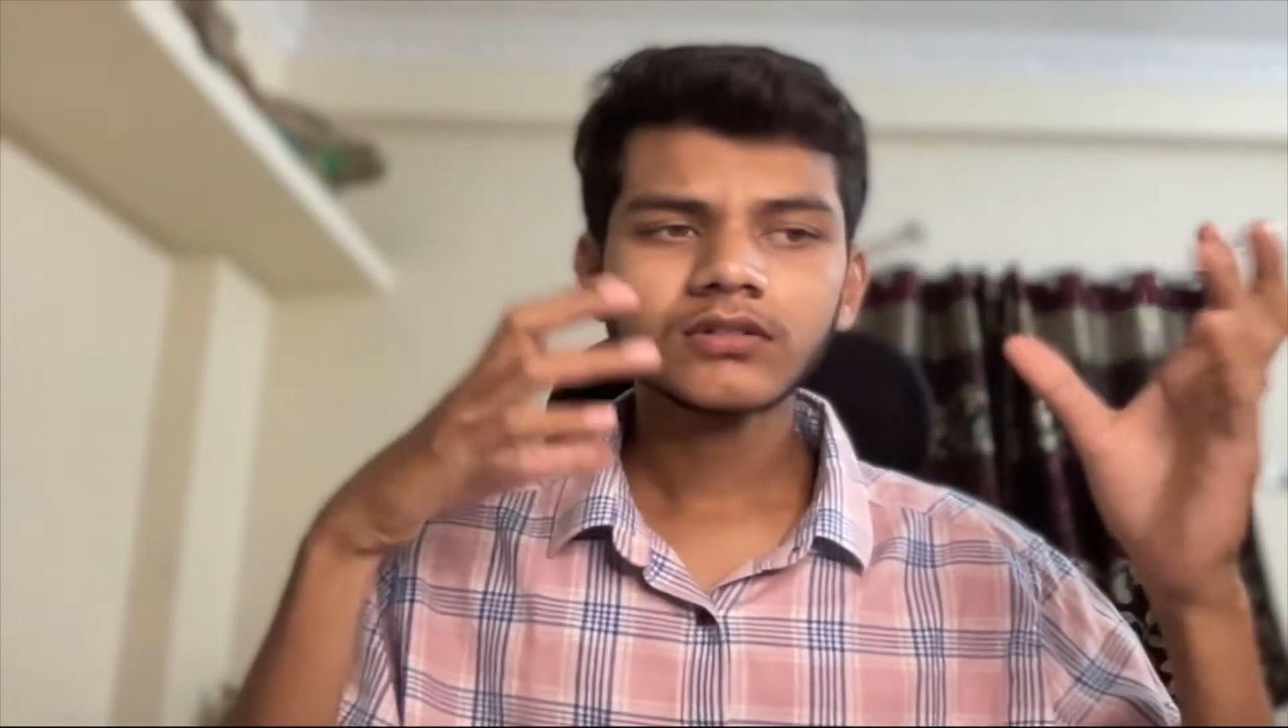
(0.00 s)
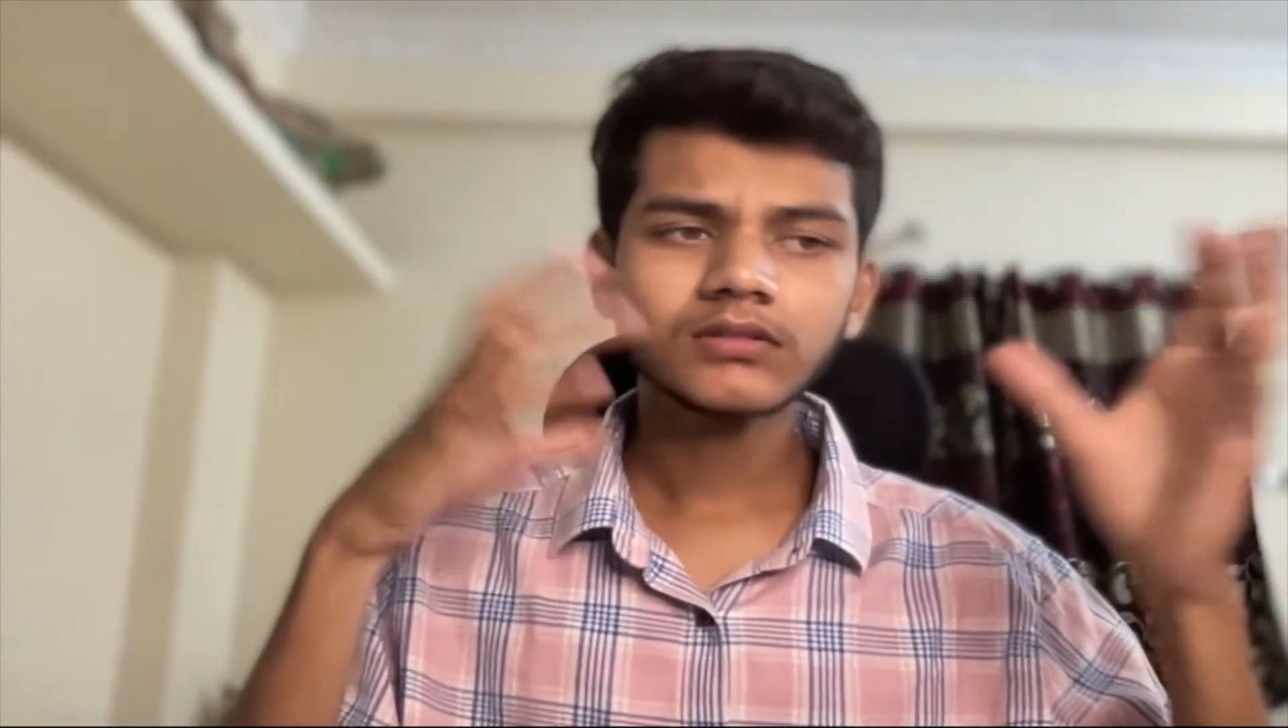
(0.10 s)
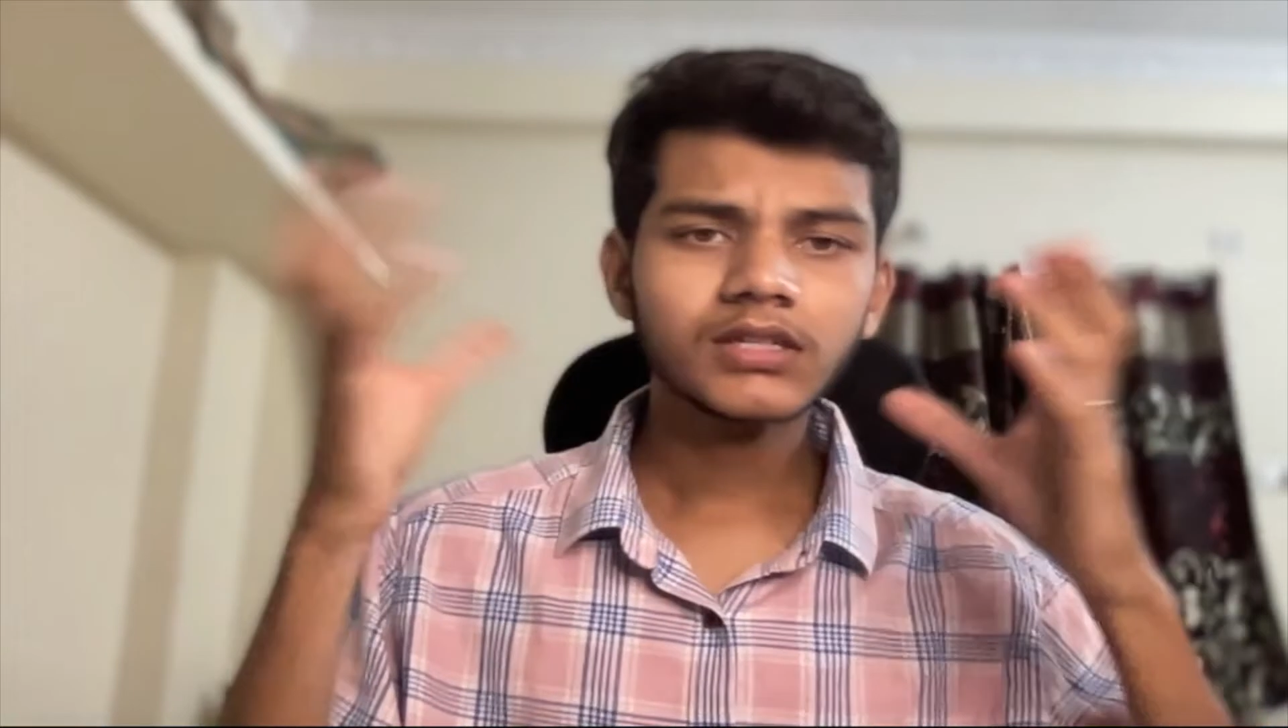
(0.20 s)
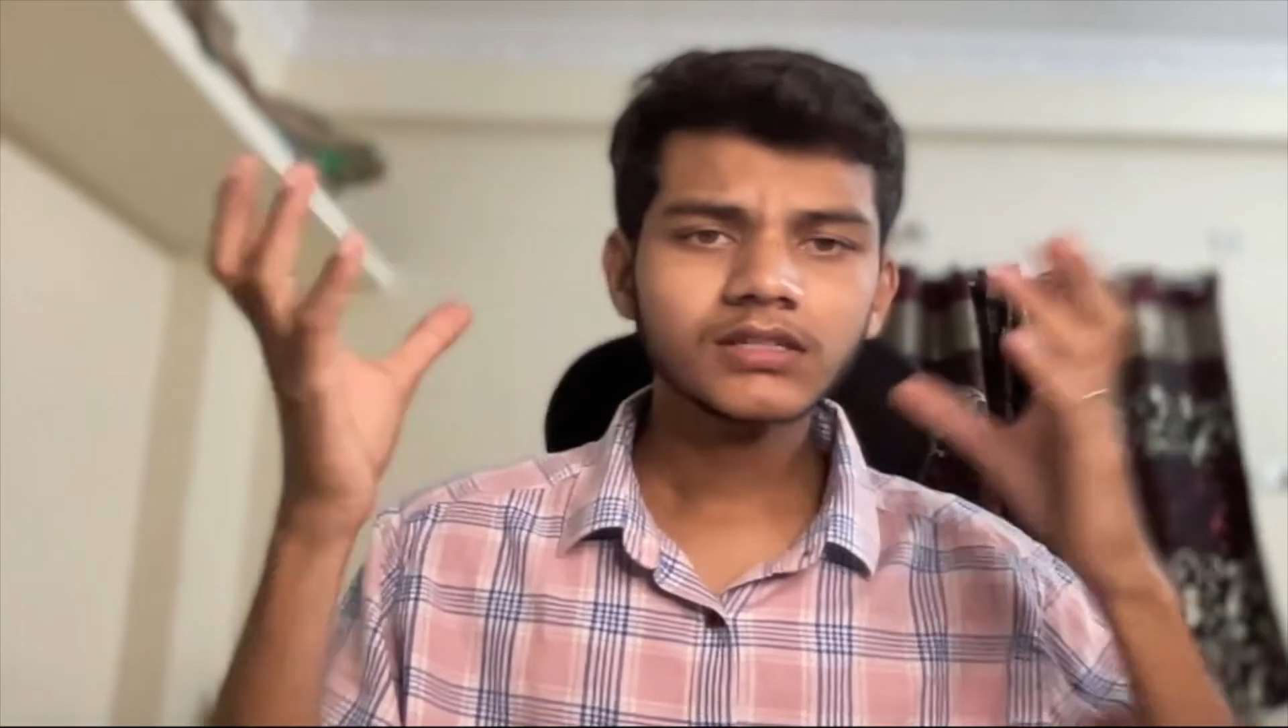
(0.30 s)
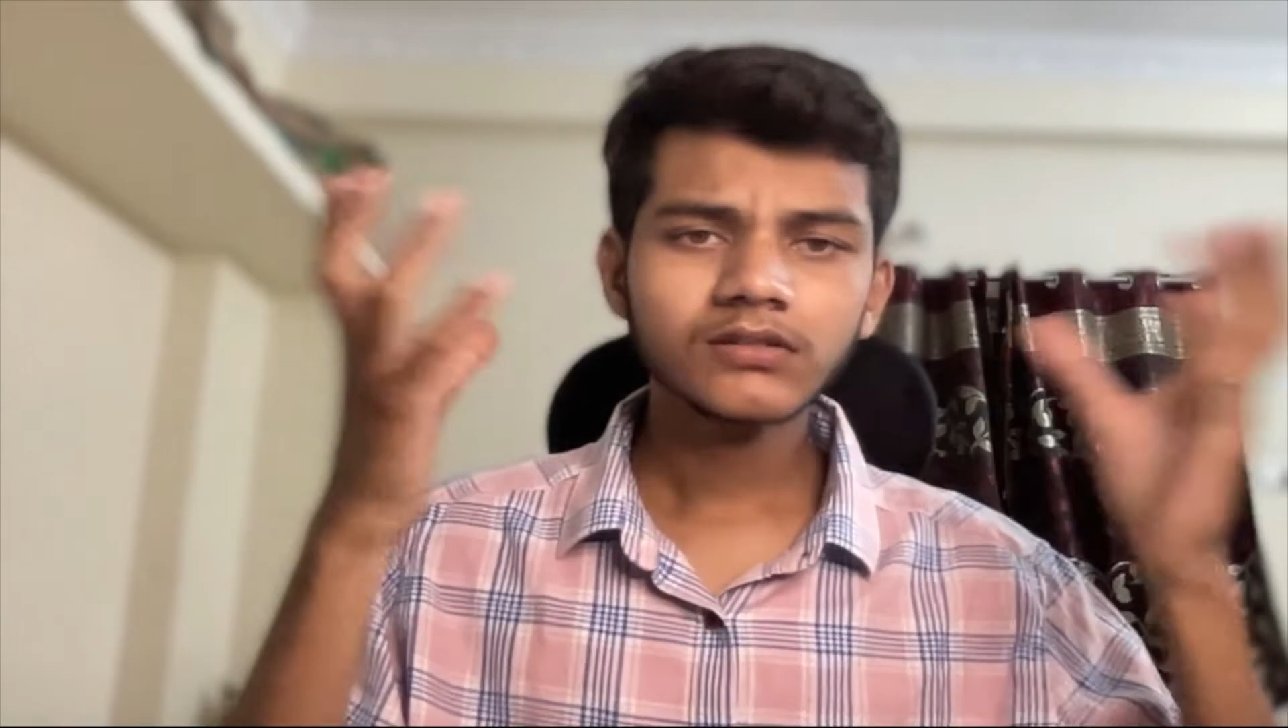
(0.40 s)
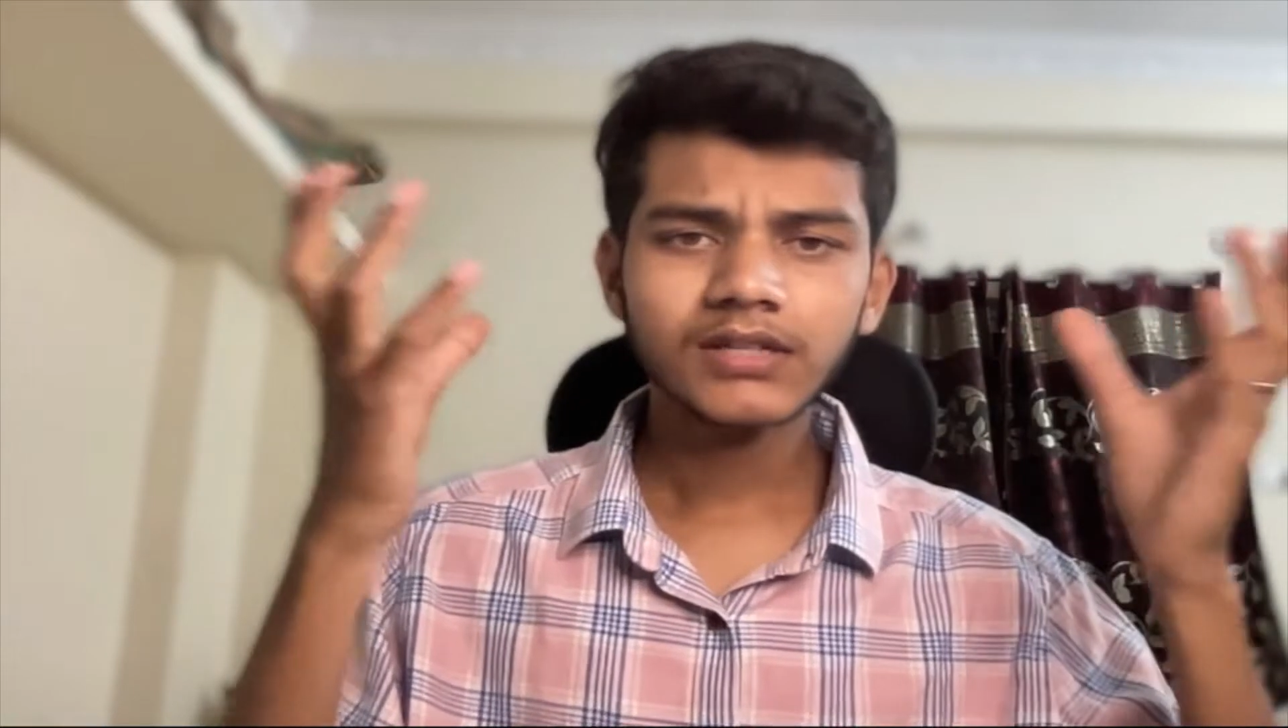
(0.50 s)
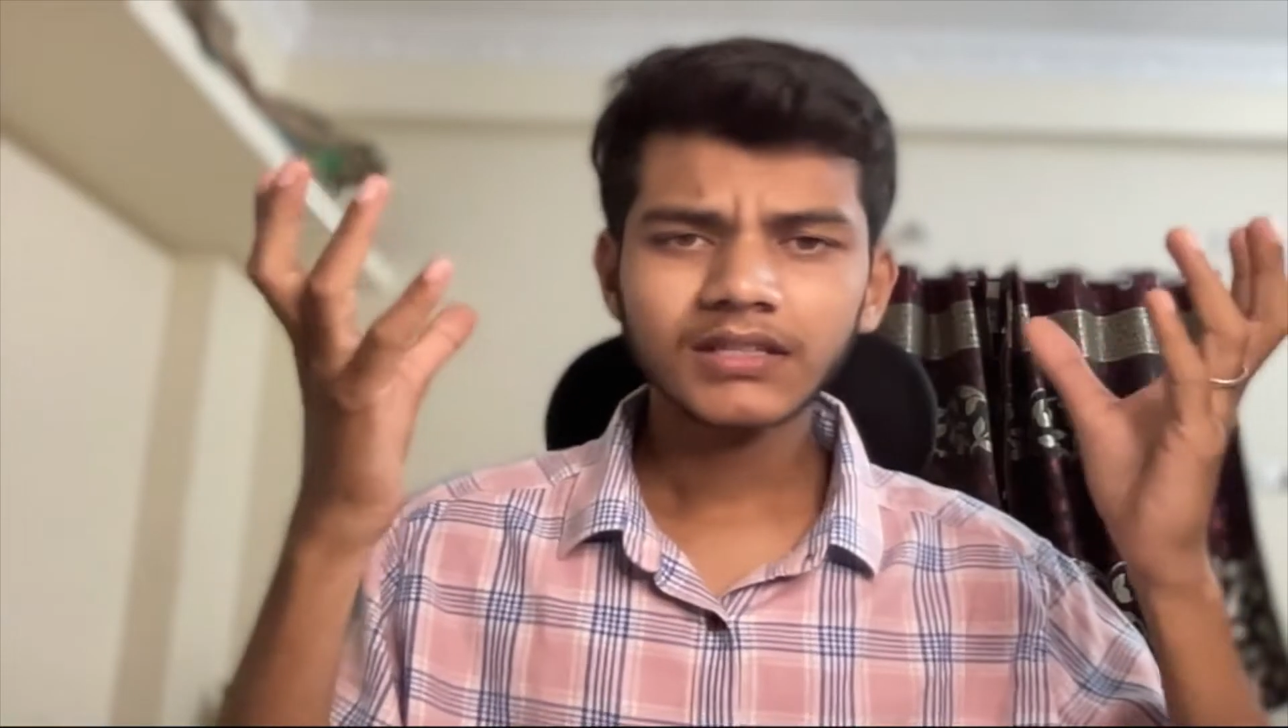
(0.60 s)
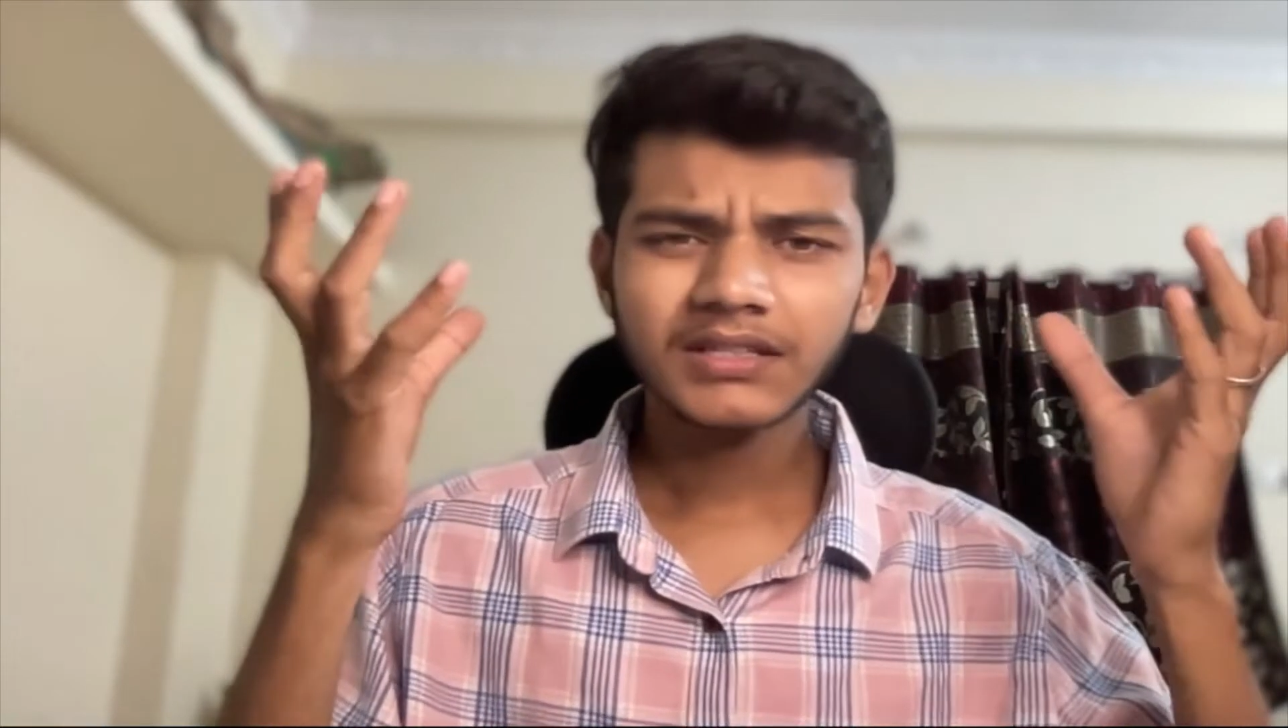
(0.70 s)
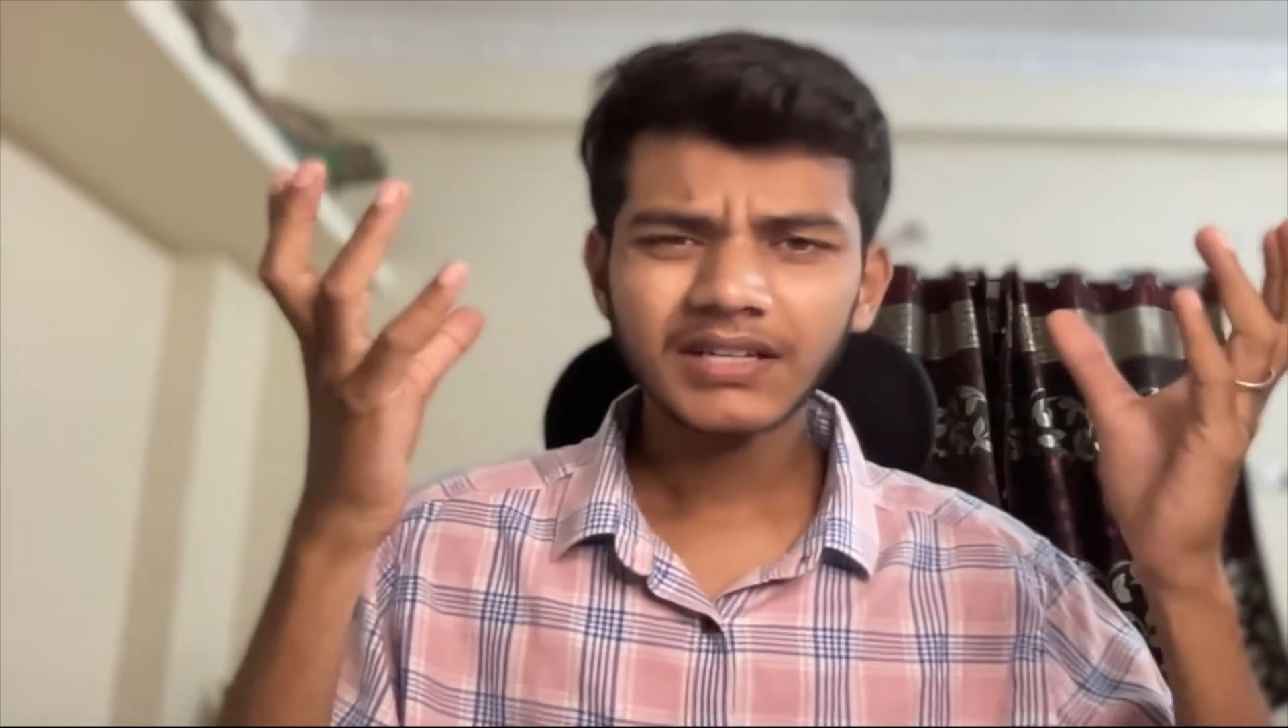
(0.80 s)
there's nothing